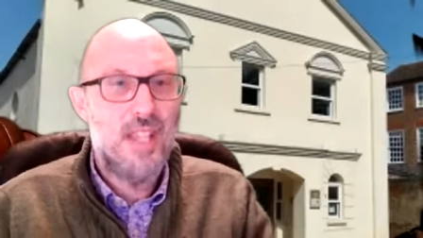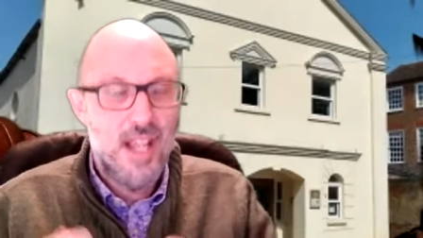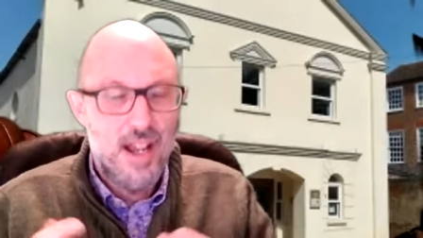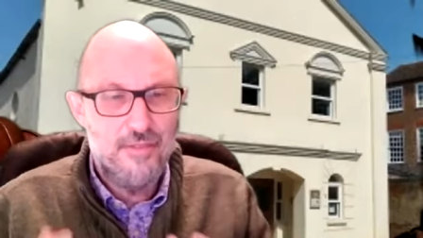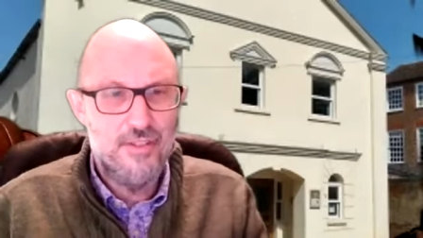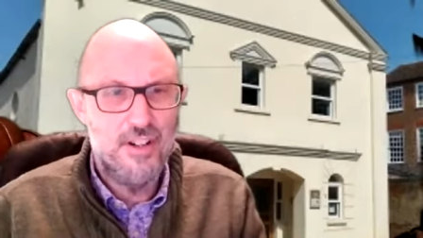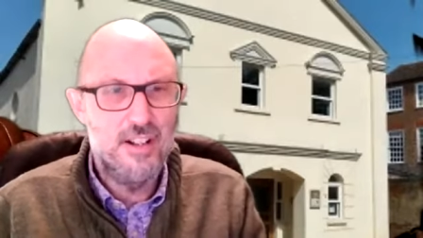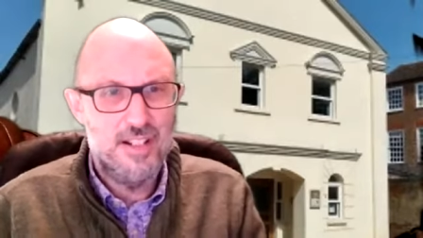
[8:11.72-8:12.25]

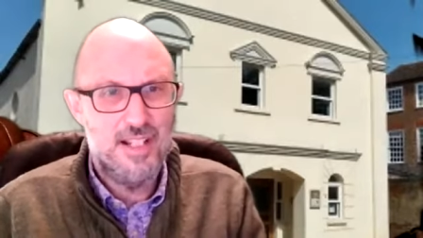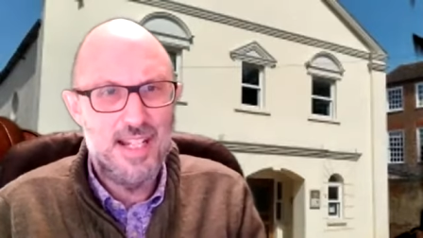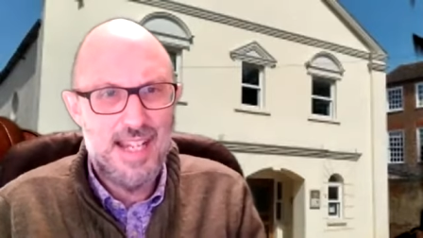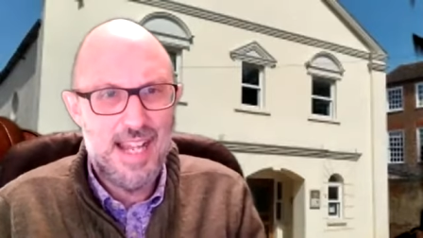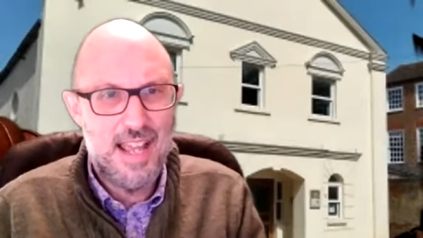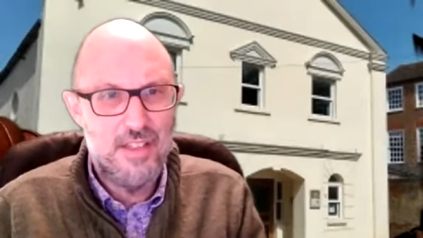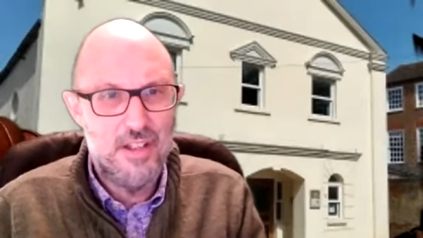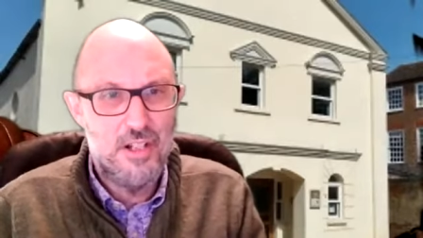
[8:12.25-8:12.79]
covenant
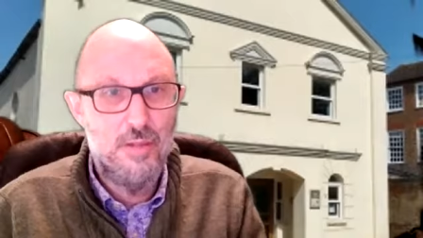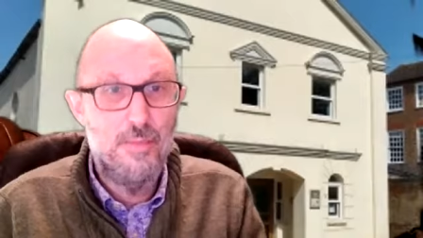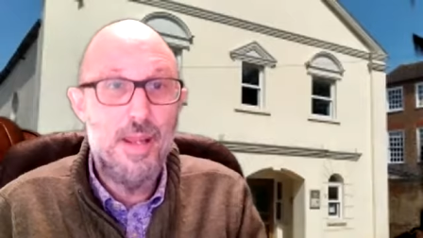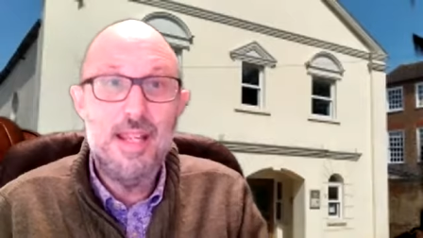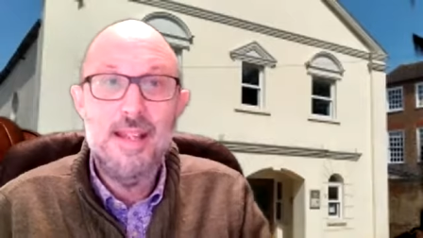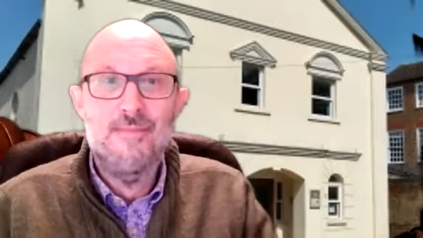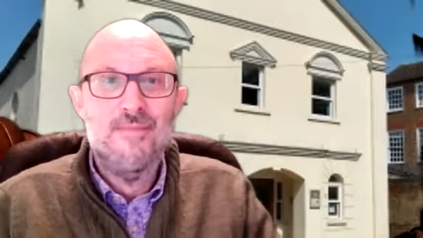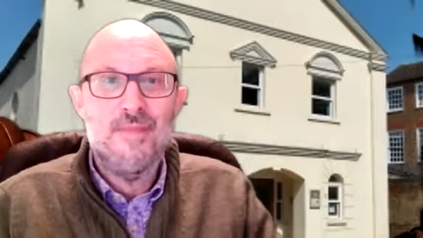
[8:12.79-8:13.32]
together, to
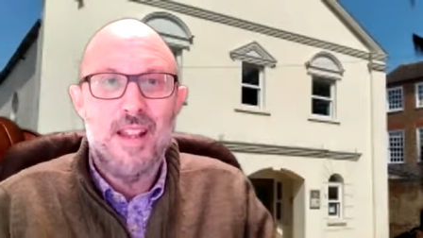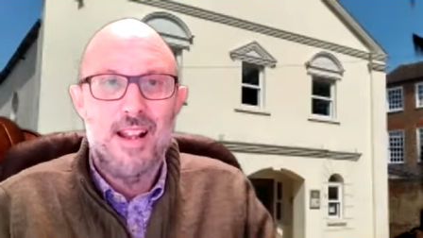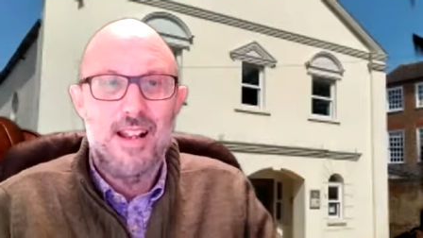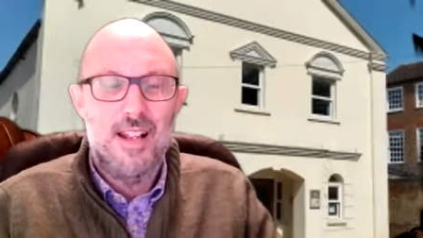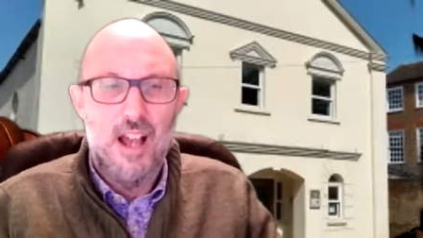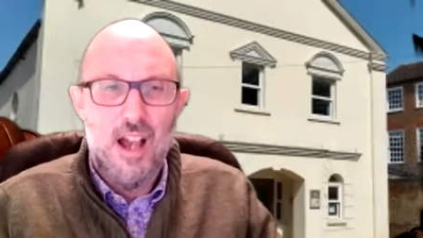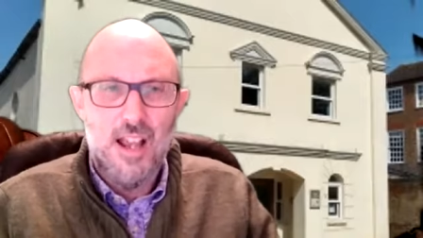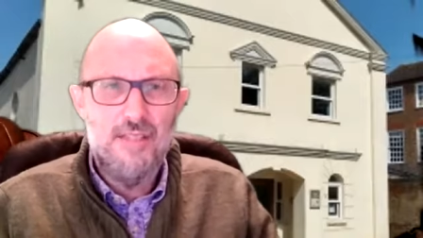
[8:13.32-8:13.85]
be uh,
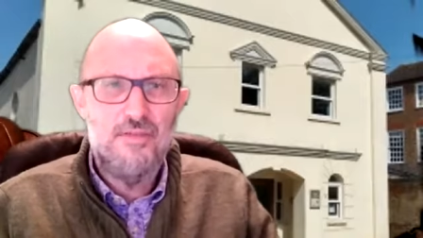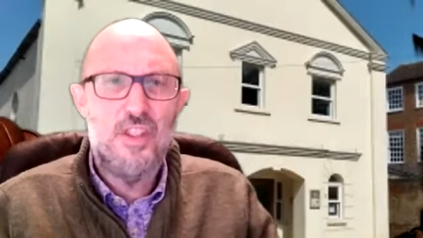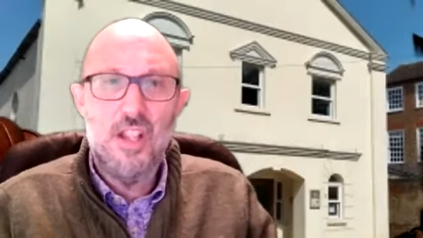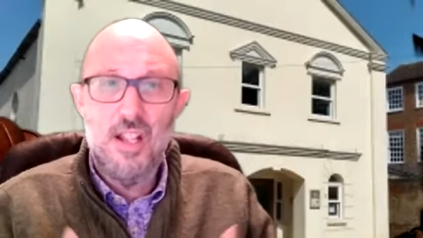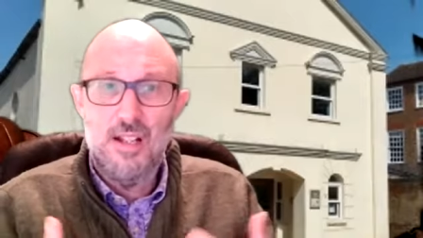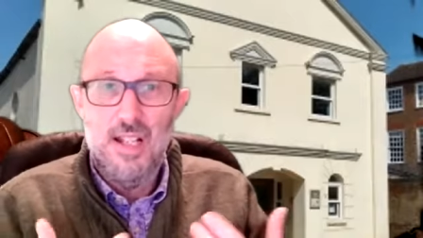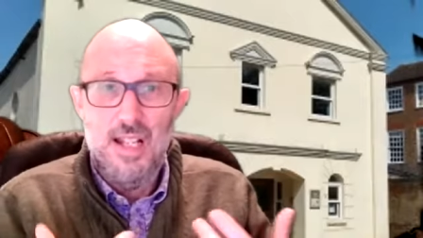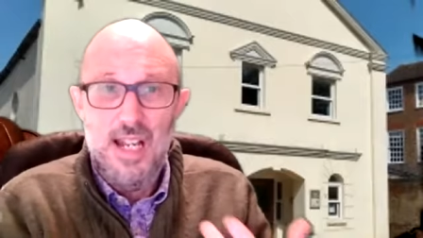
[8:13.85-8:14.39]
lives
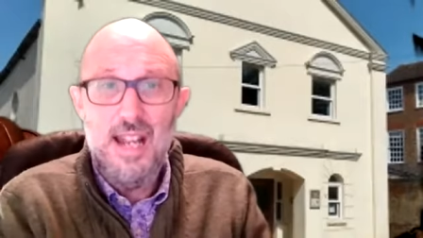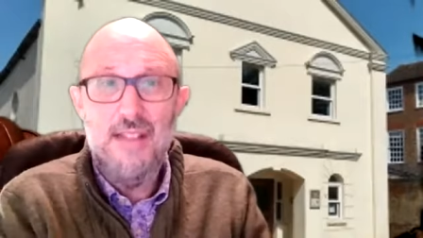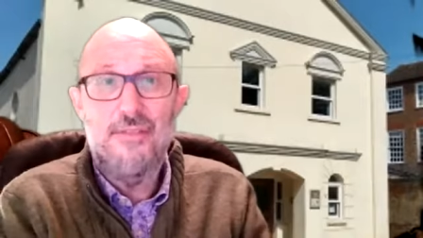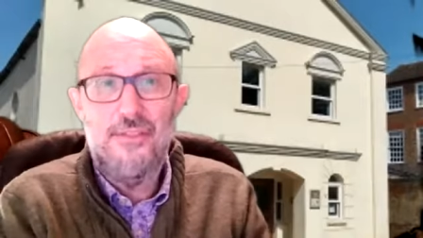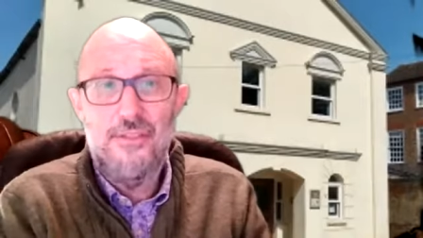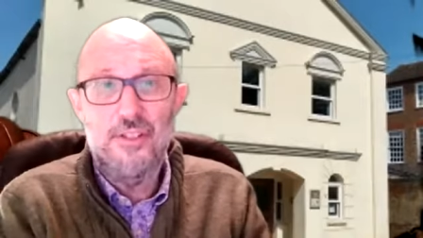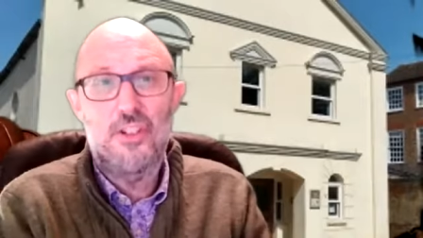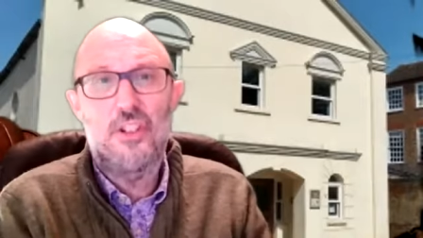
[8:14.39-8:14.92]
that live
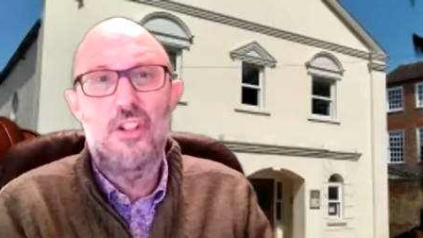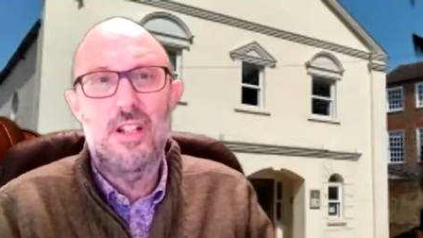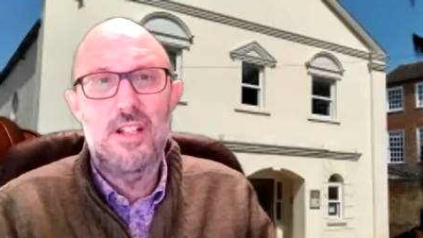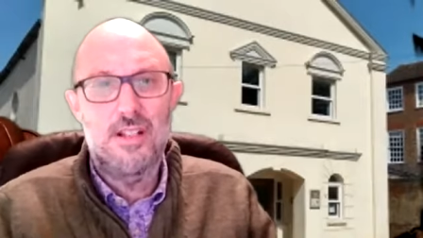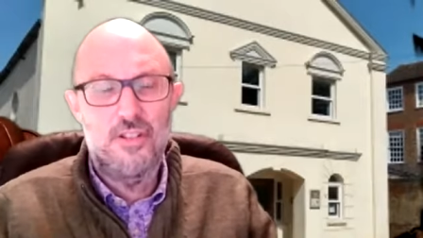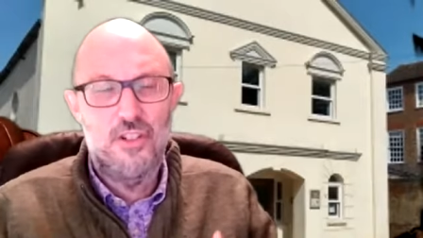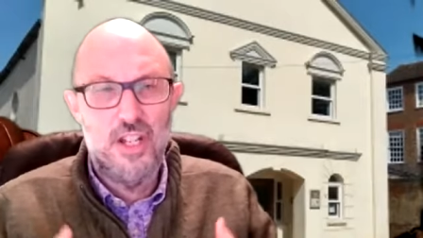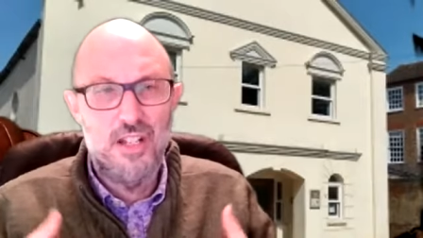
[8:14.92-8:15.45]
for
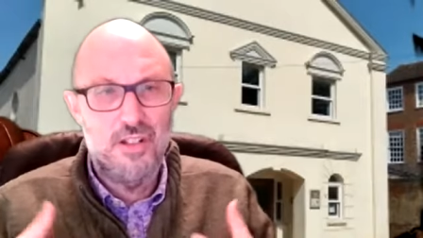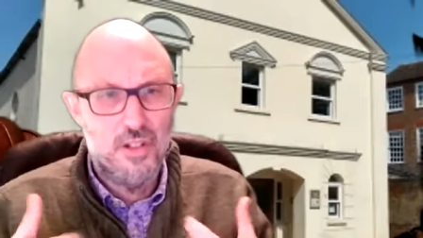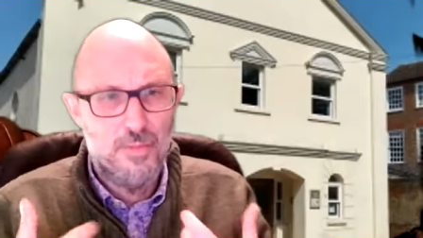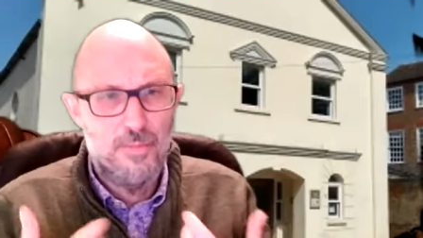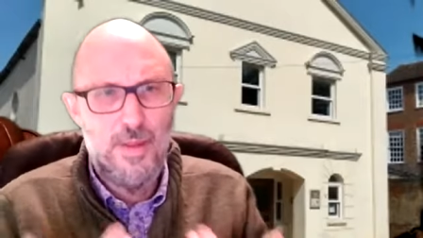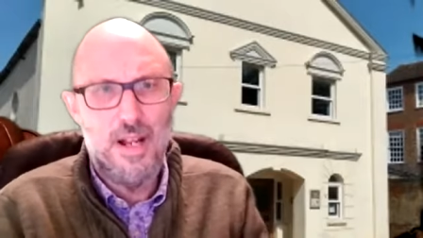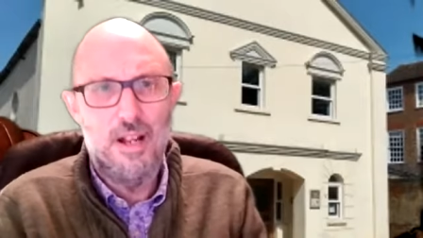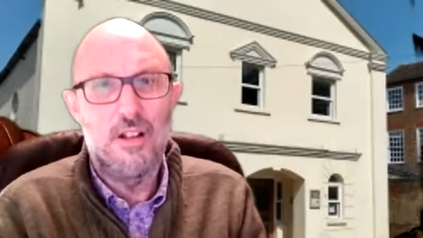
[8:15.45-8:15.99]
G- Jesus,
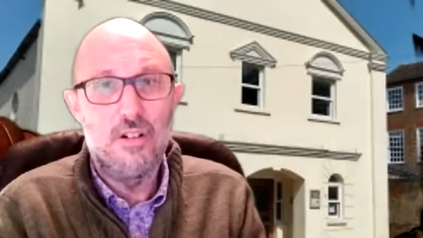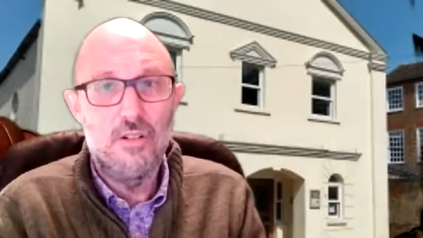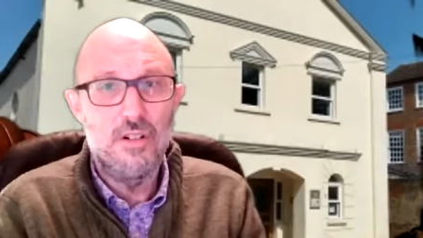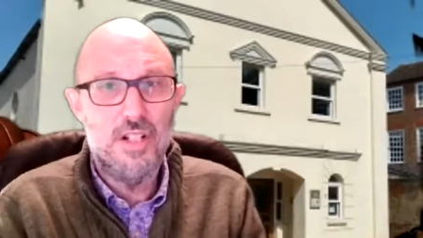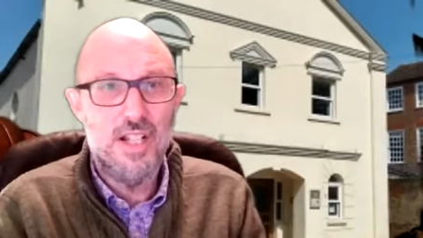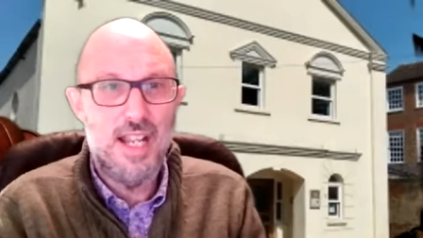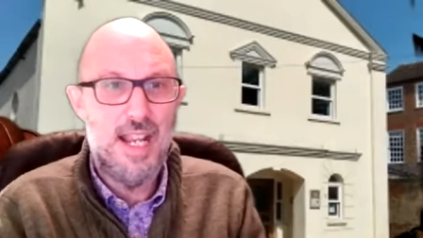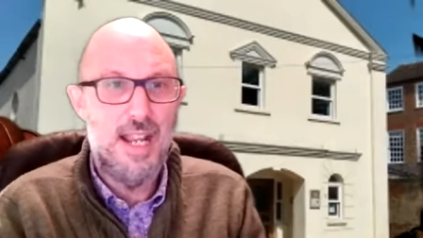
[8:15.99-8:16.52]

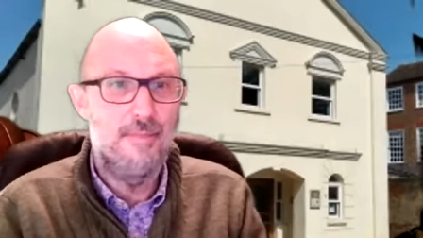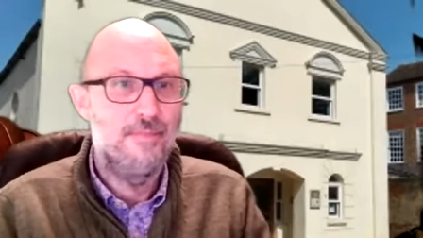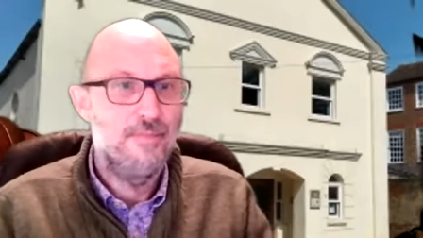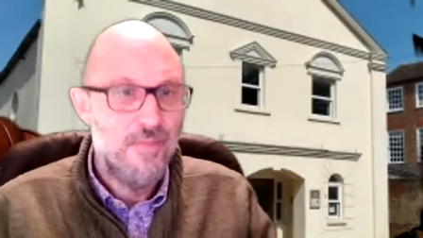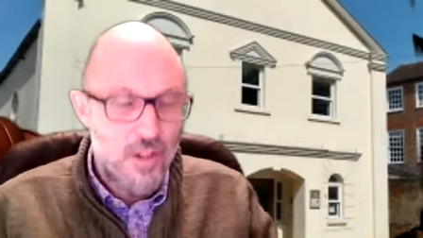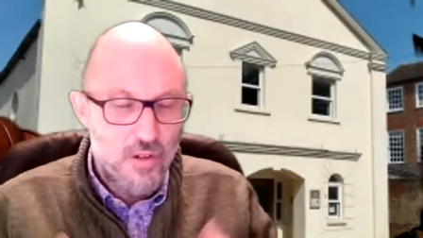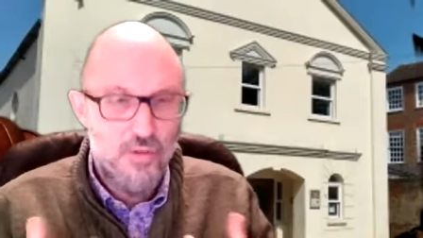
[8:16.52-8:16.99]
belong to Him,